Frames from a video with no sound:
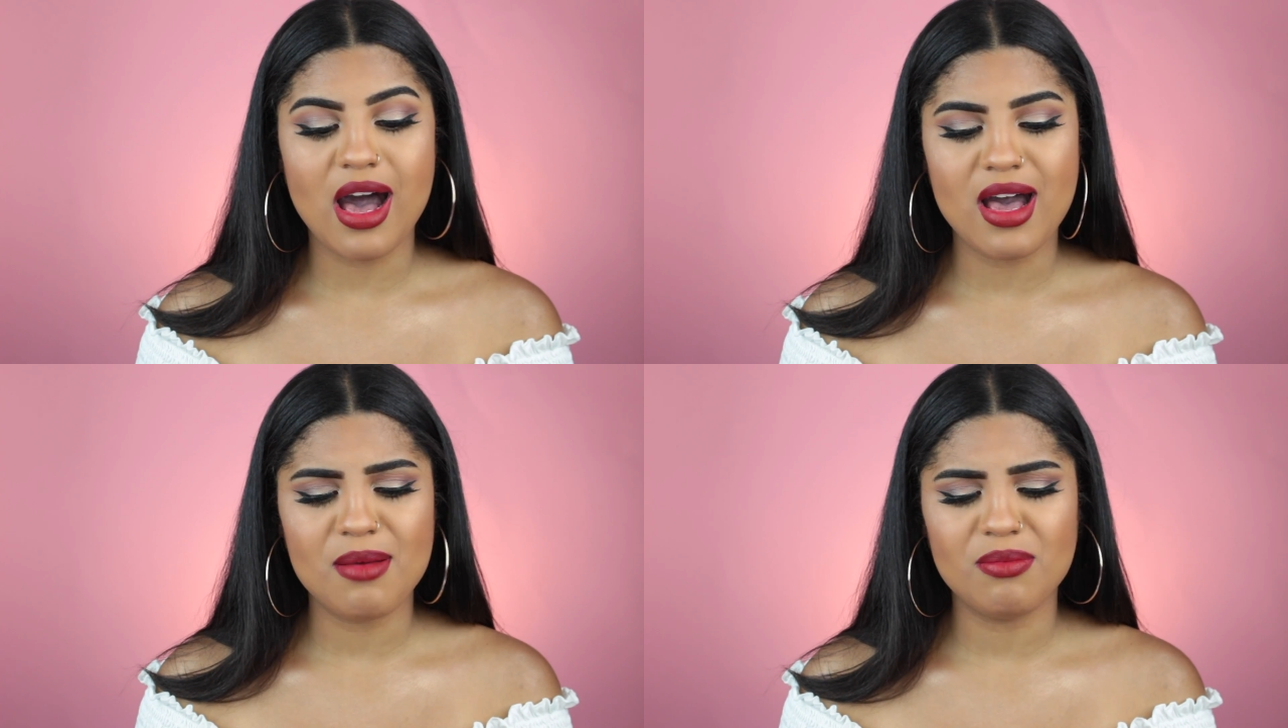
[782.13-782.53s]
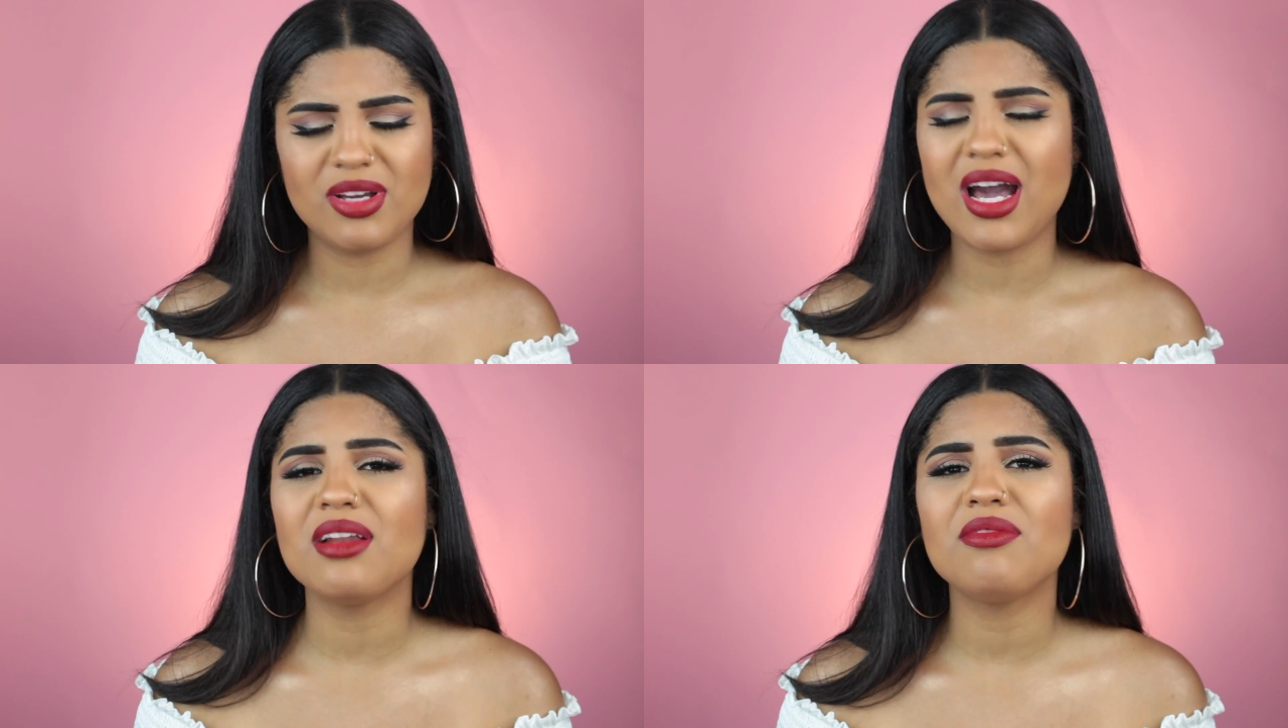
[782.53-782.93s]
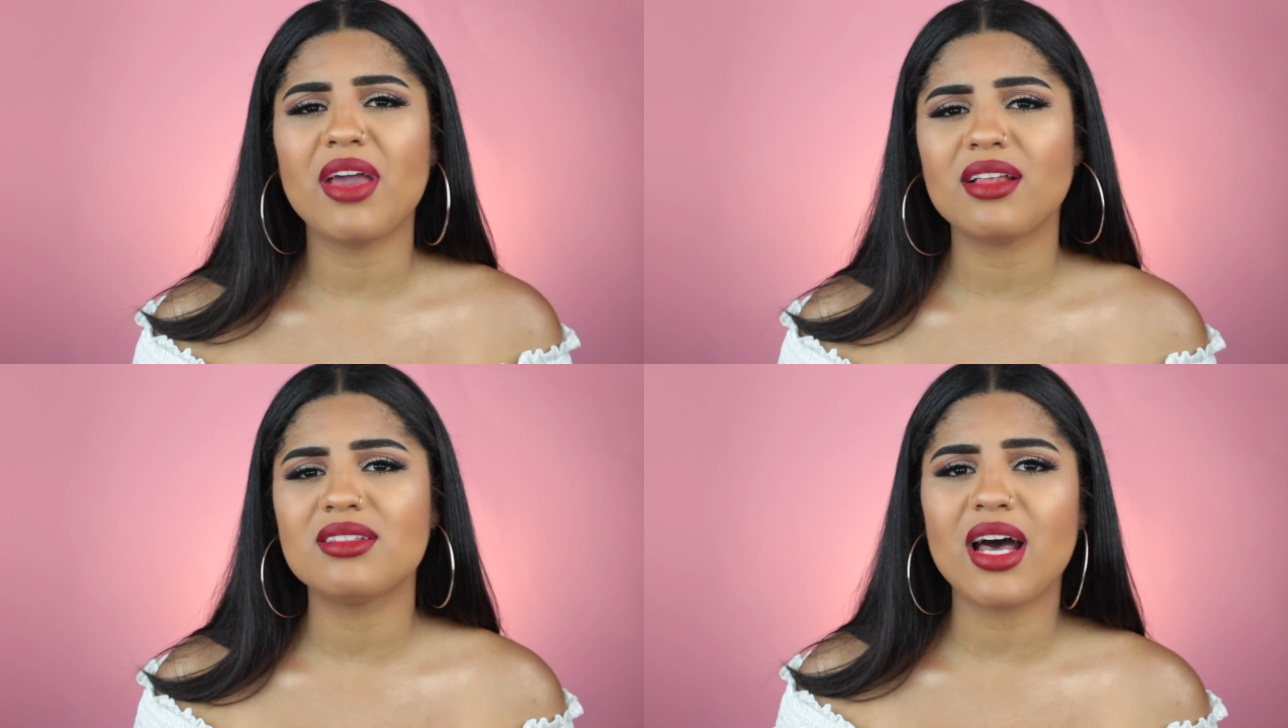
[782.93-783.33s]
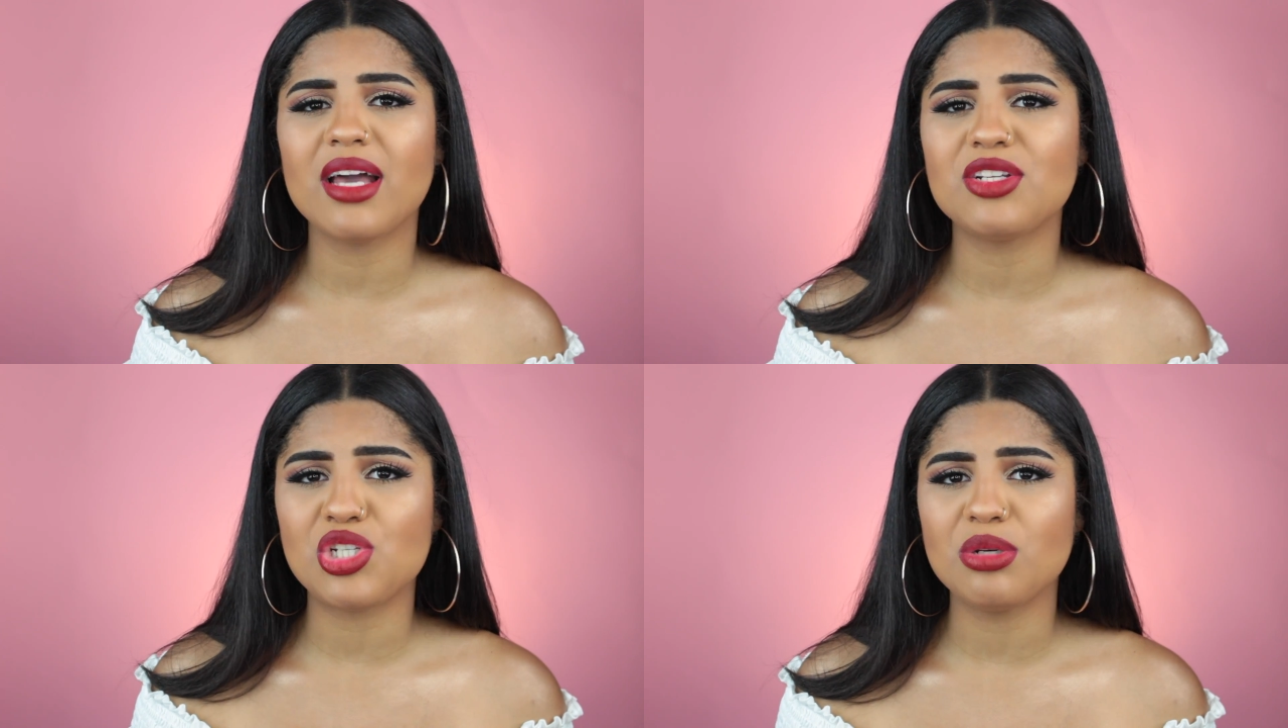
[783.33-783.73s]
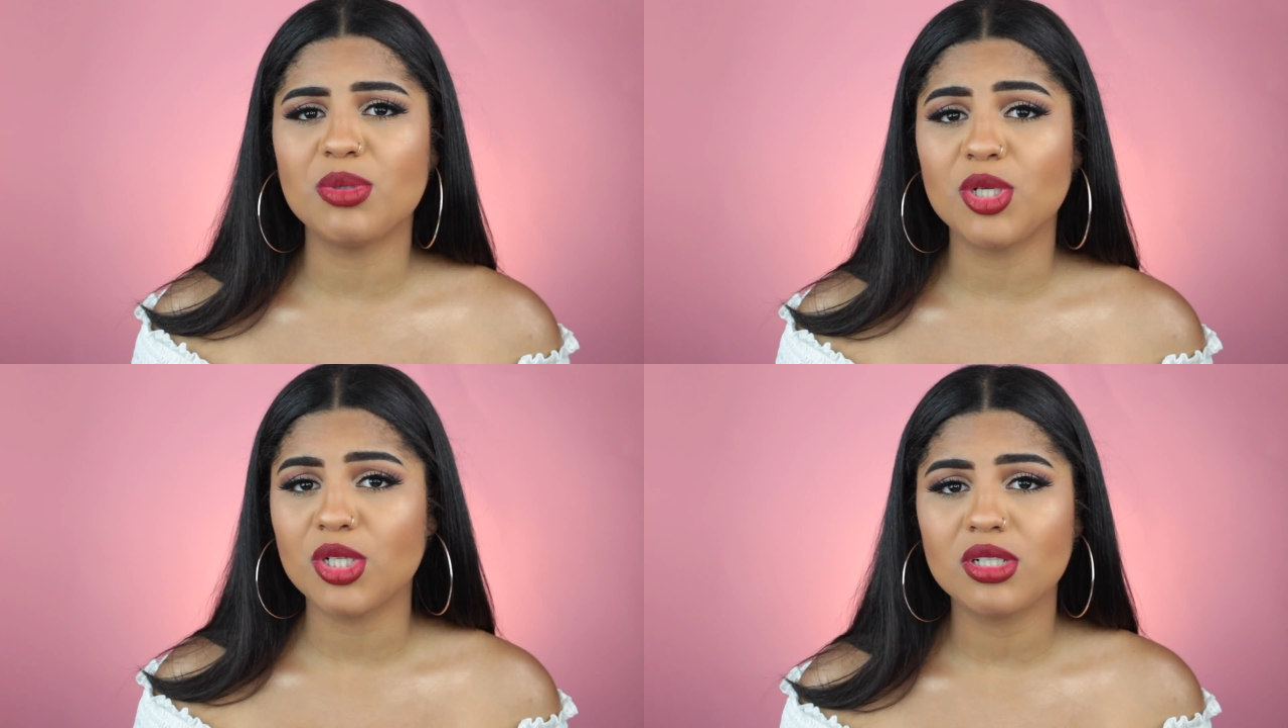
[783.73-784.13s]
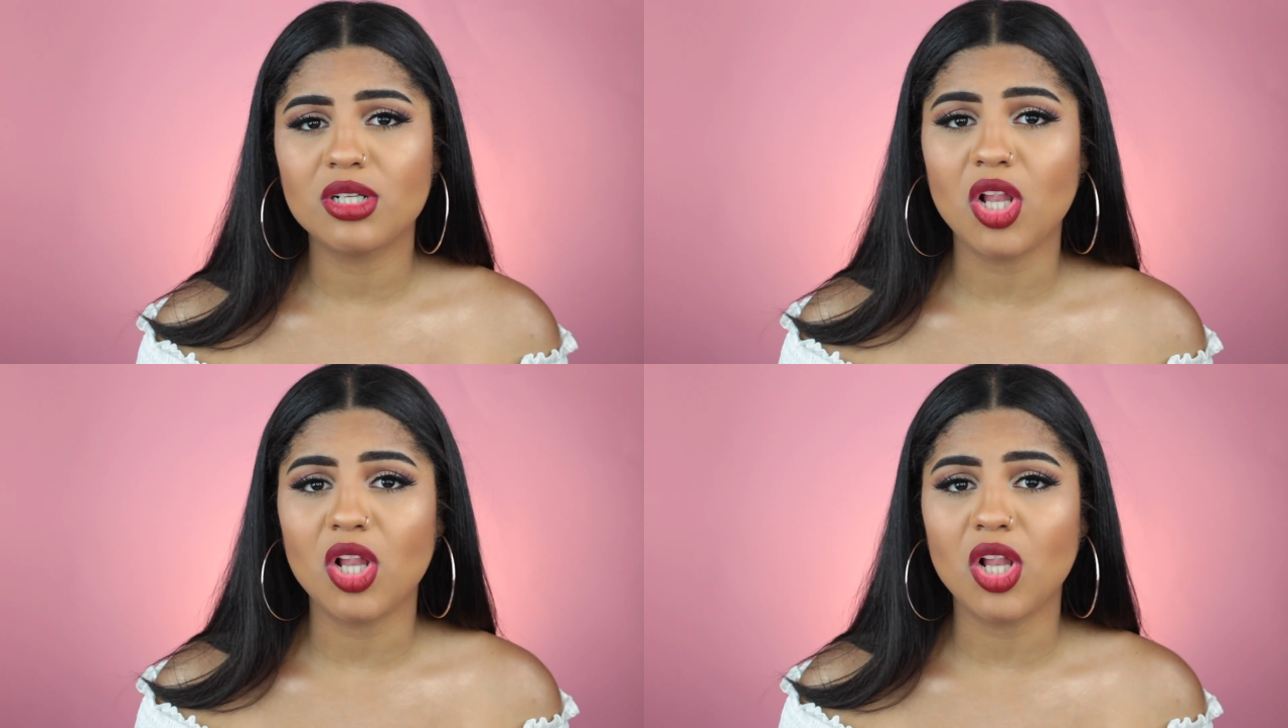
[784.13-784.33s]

I'm kind of anti-shimmer